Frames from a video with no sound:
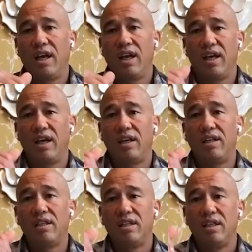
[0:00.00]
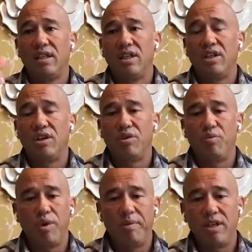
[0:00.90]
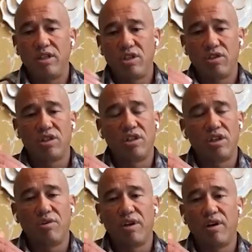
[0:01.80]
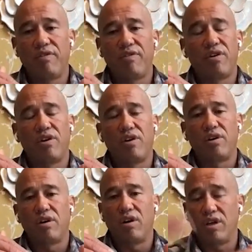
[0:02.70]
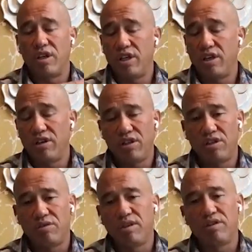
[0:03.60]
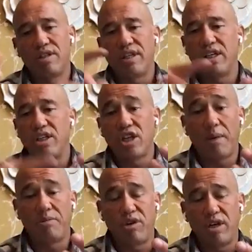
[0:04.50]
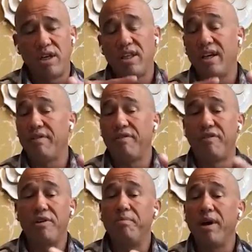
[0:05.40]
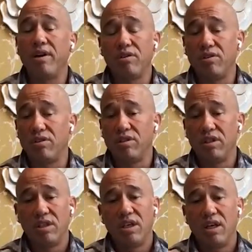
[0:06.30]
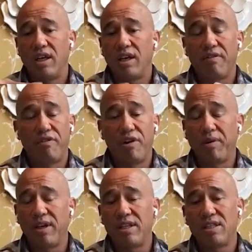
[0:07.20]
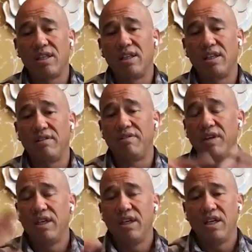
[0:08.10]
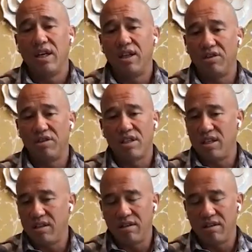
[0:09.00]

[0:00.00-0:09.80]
and, the women and children can go there for a year to 2 years. They get job training, they get free medical, they get a free place to live. There's